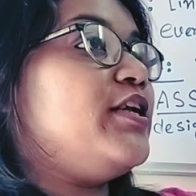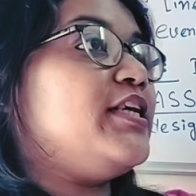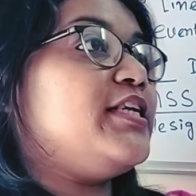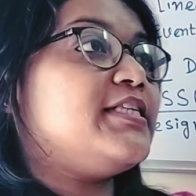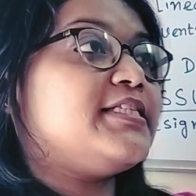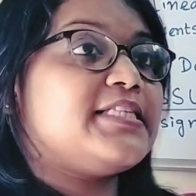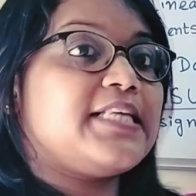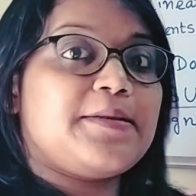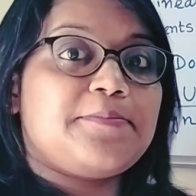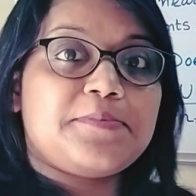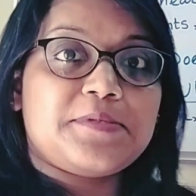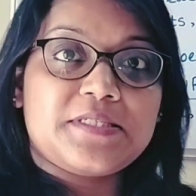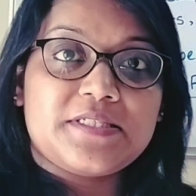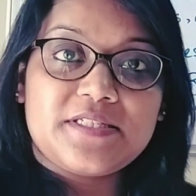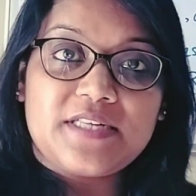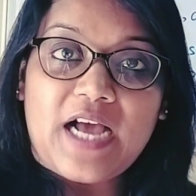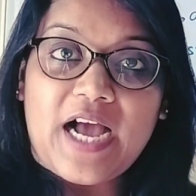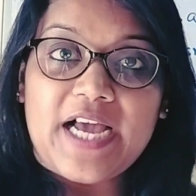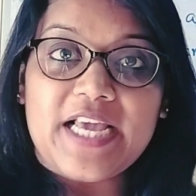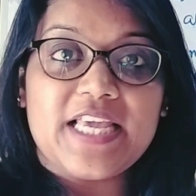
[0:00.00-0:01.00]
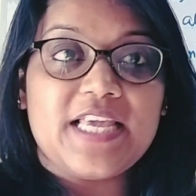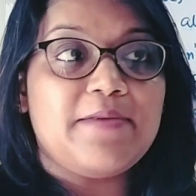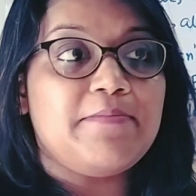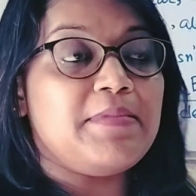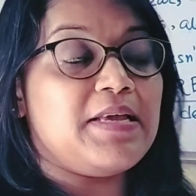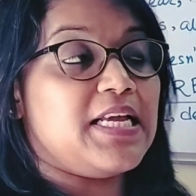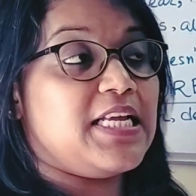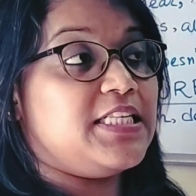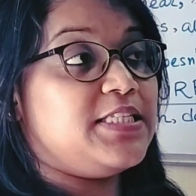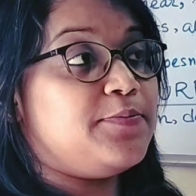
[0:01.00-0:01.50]
It saves time,
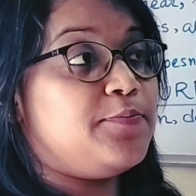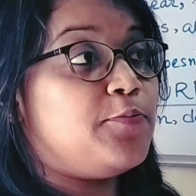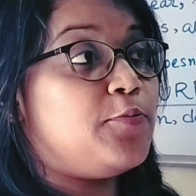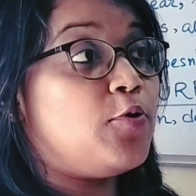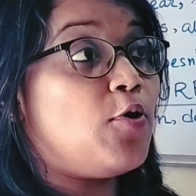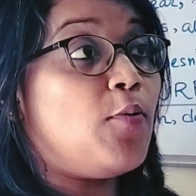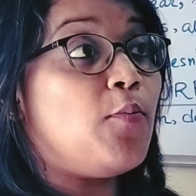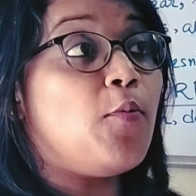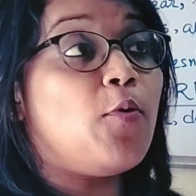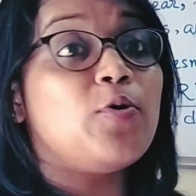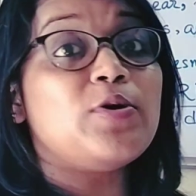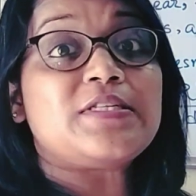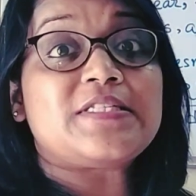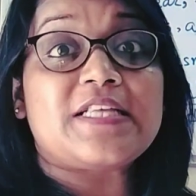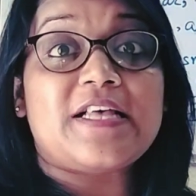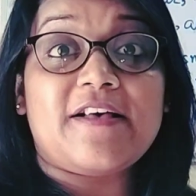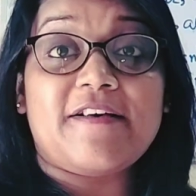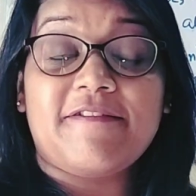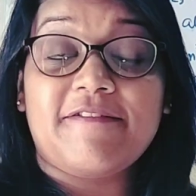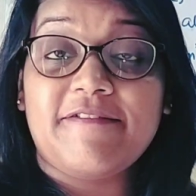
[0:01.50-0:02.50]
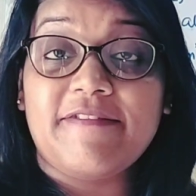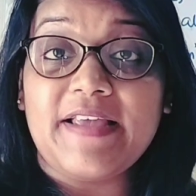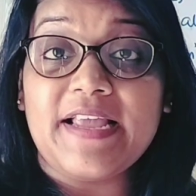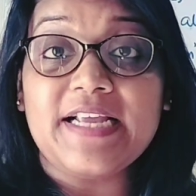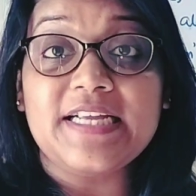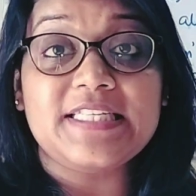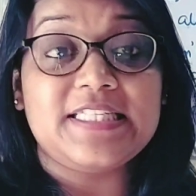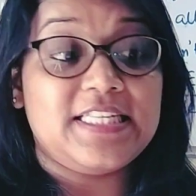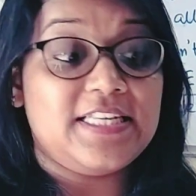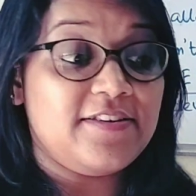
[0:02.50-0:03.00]
it promotes
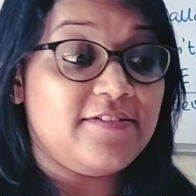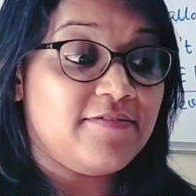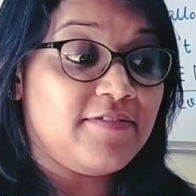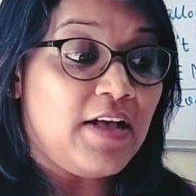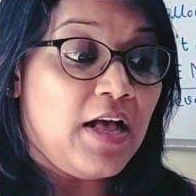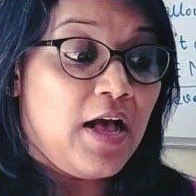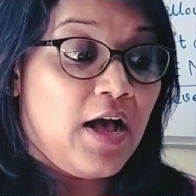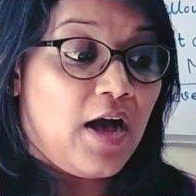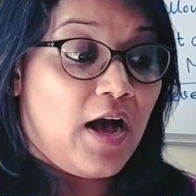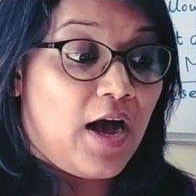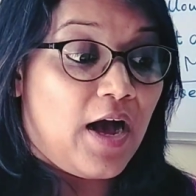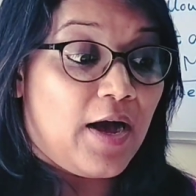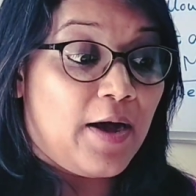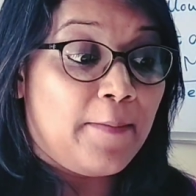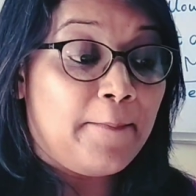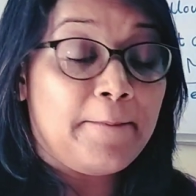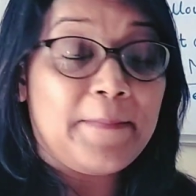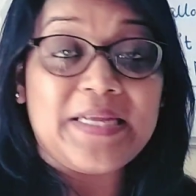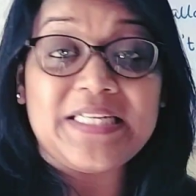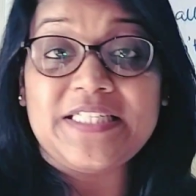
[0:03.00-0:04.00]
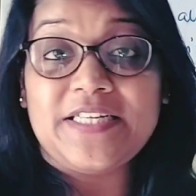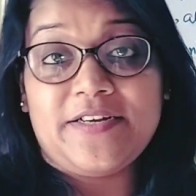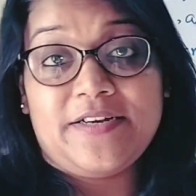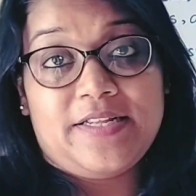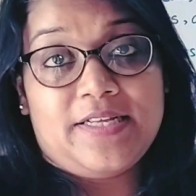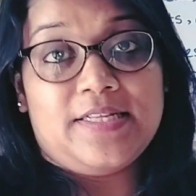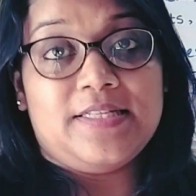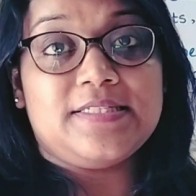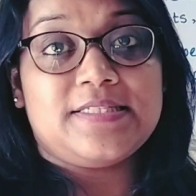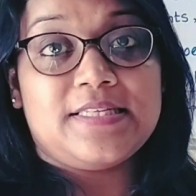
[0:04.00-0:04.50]
effective
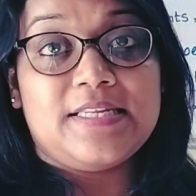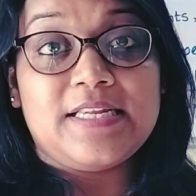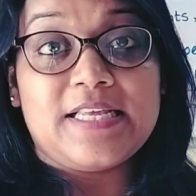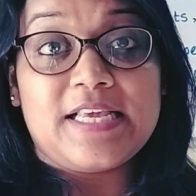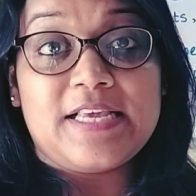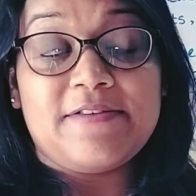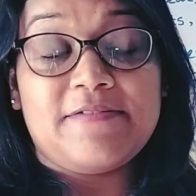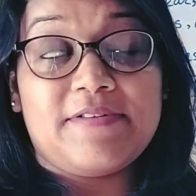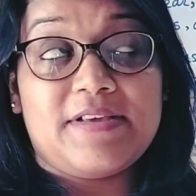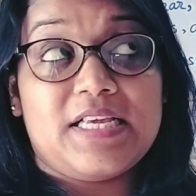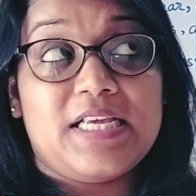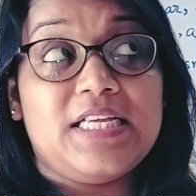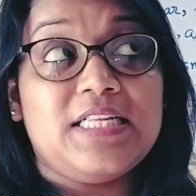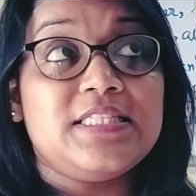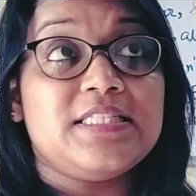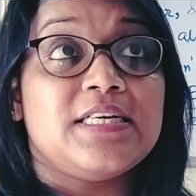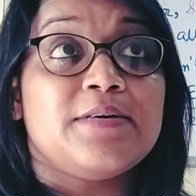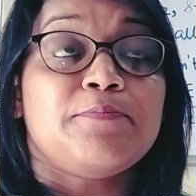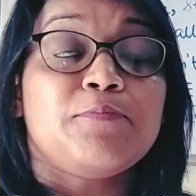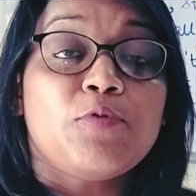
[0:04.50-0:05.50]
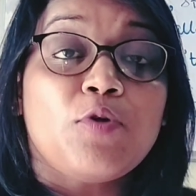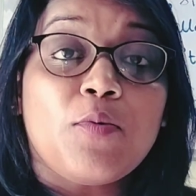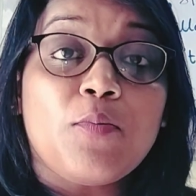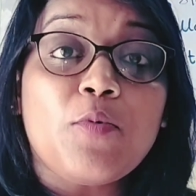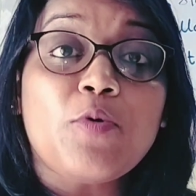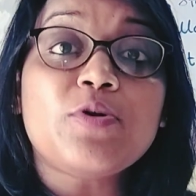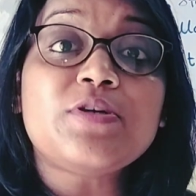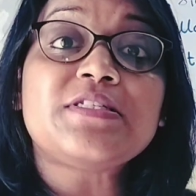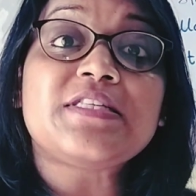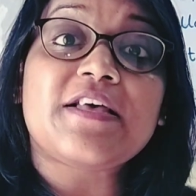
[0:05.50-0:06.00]
materials, it
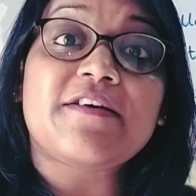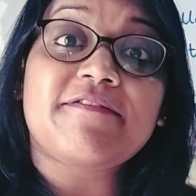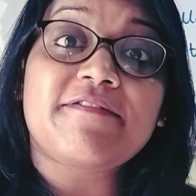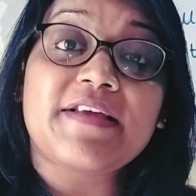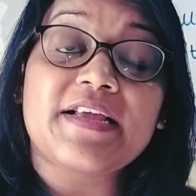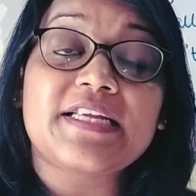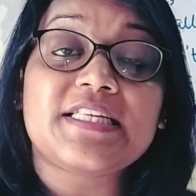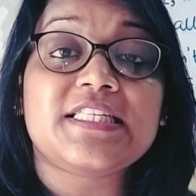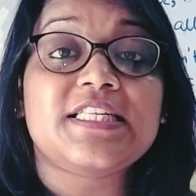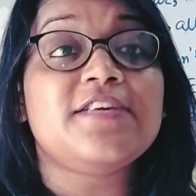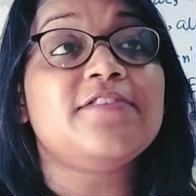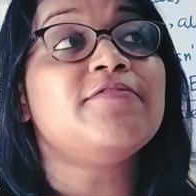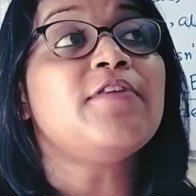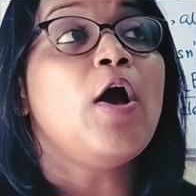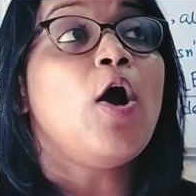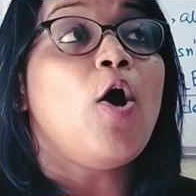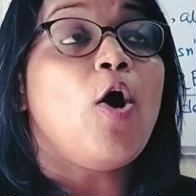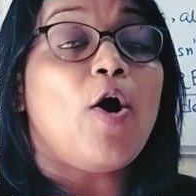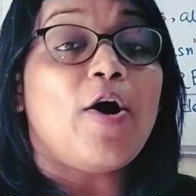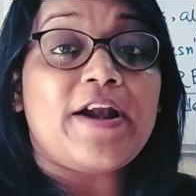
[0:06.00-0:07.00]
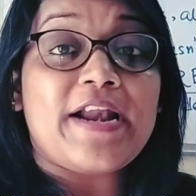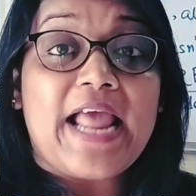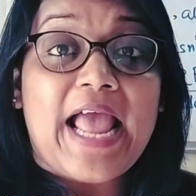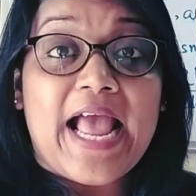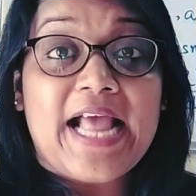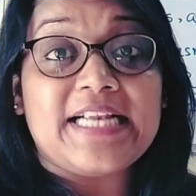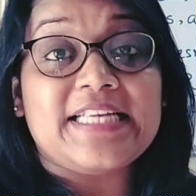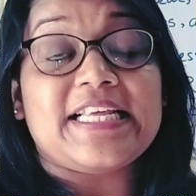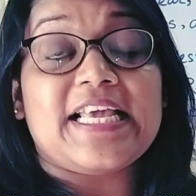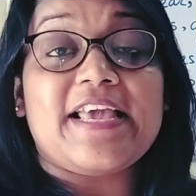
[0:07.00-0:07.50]
promotes effective
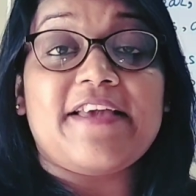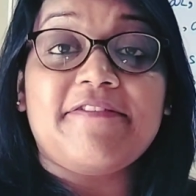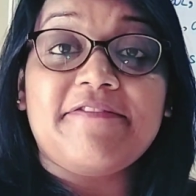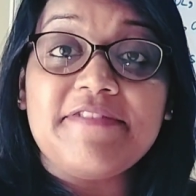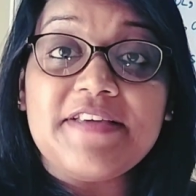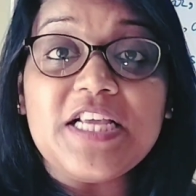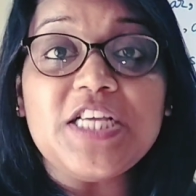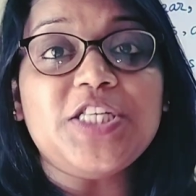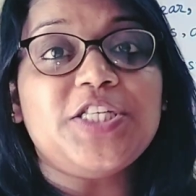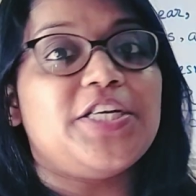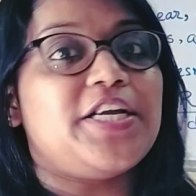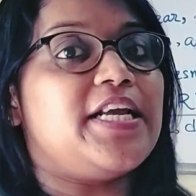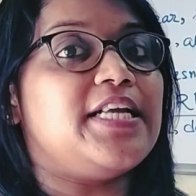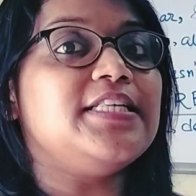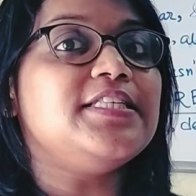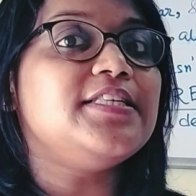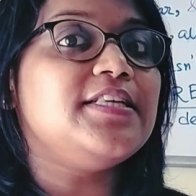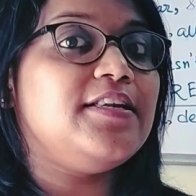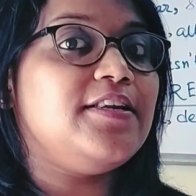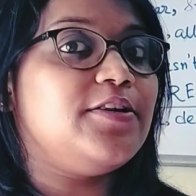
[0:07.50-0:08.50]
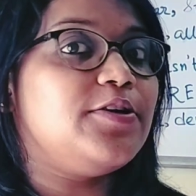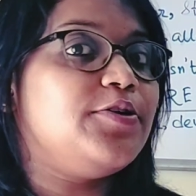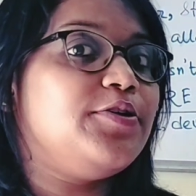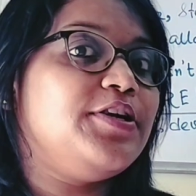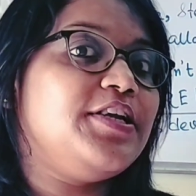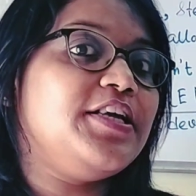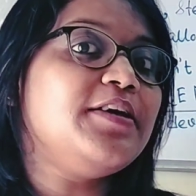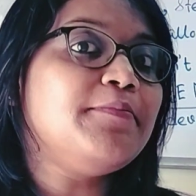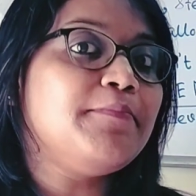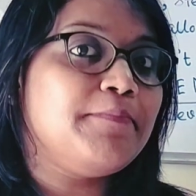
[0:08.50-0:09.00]
and efficient
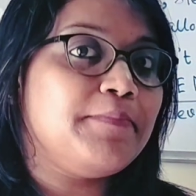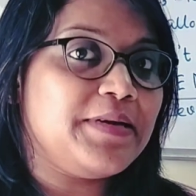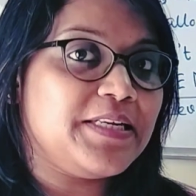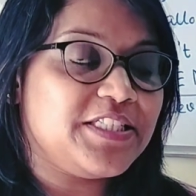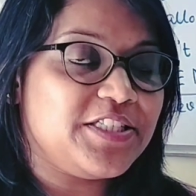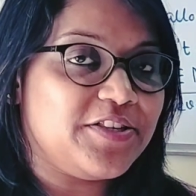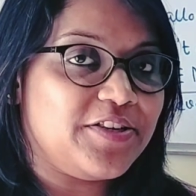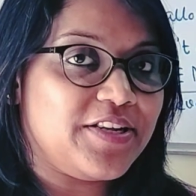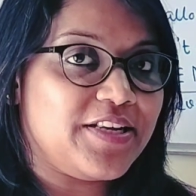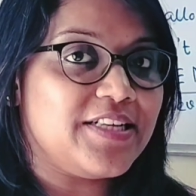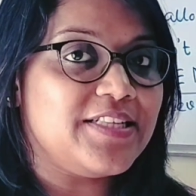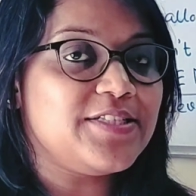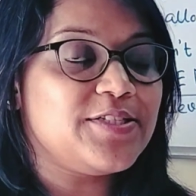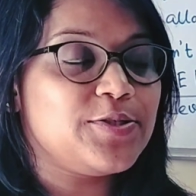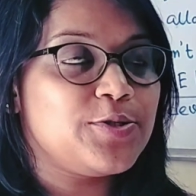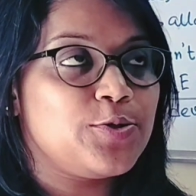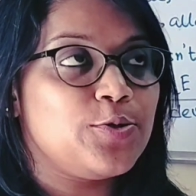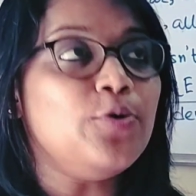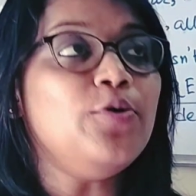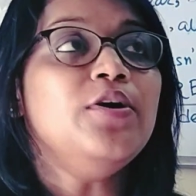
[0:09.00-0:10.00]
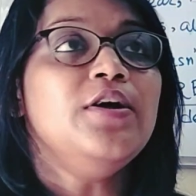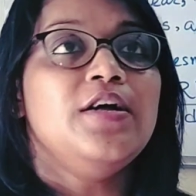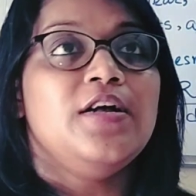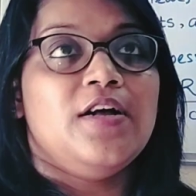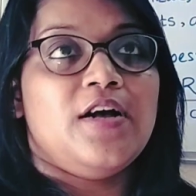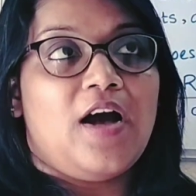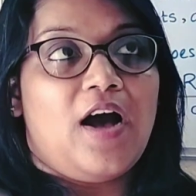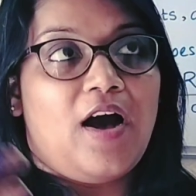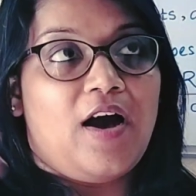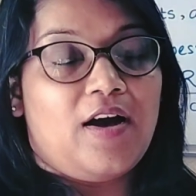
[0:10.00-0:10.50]
learning materials to
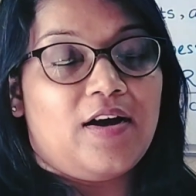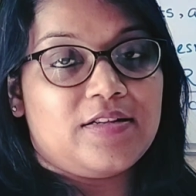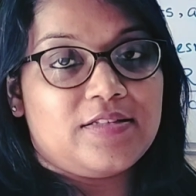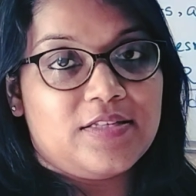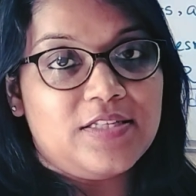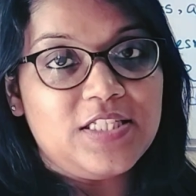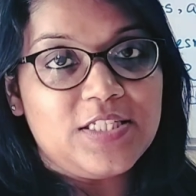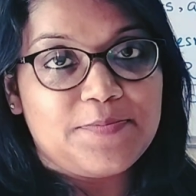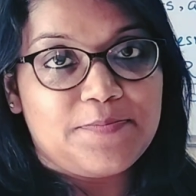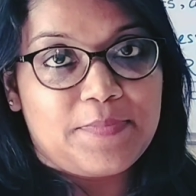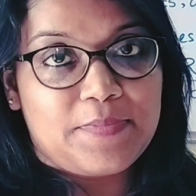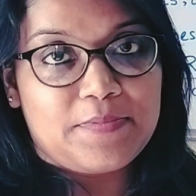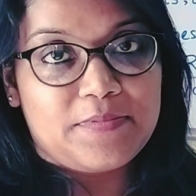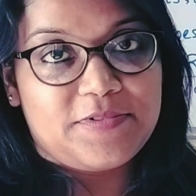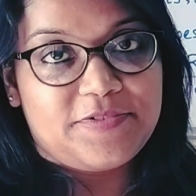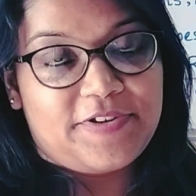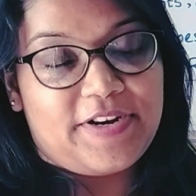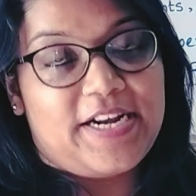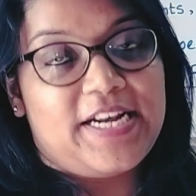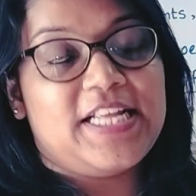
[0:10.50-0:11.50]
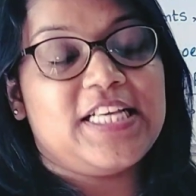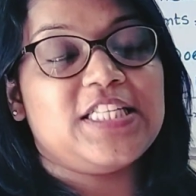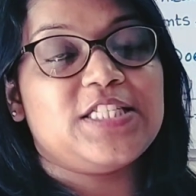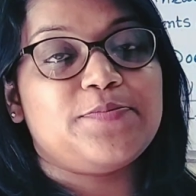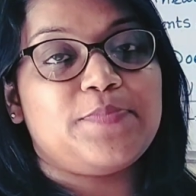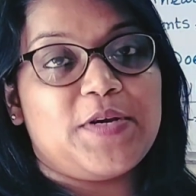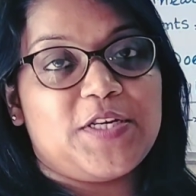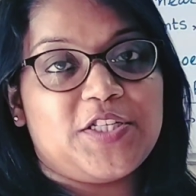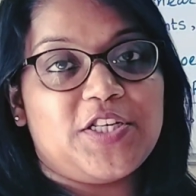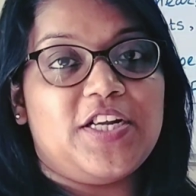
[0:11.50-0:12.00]
the training
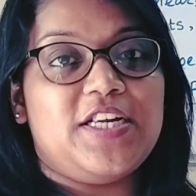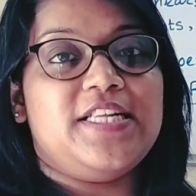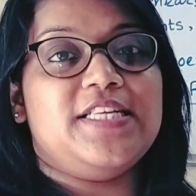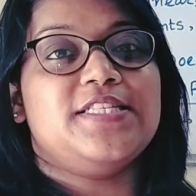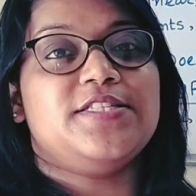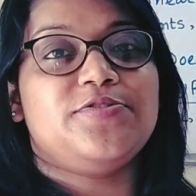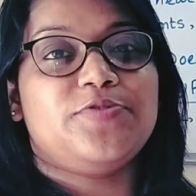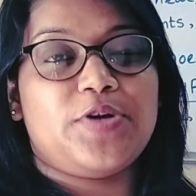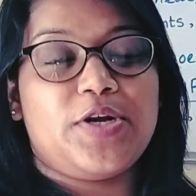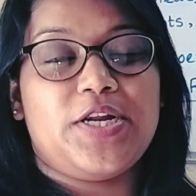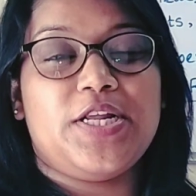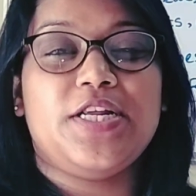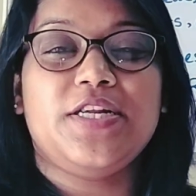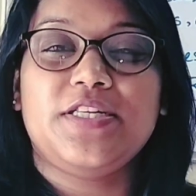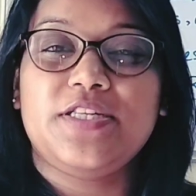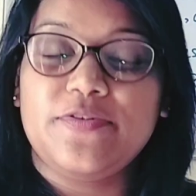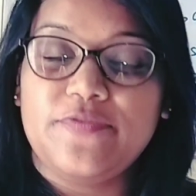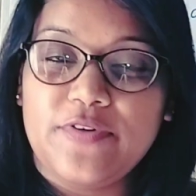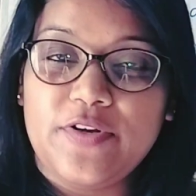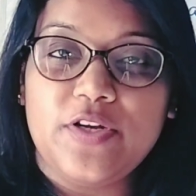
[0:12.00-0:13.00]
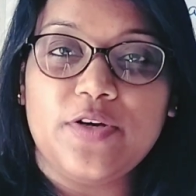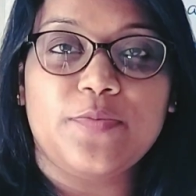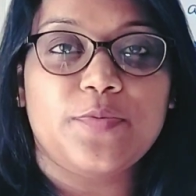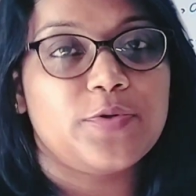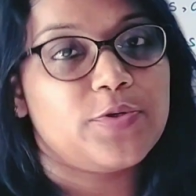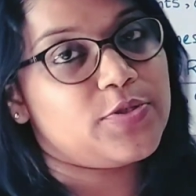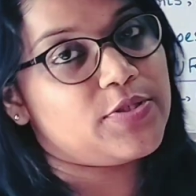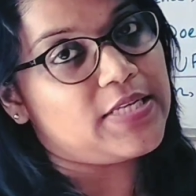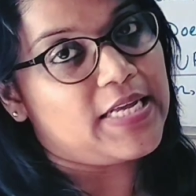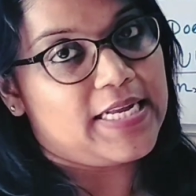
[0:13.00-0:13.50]
specialists, training developers,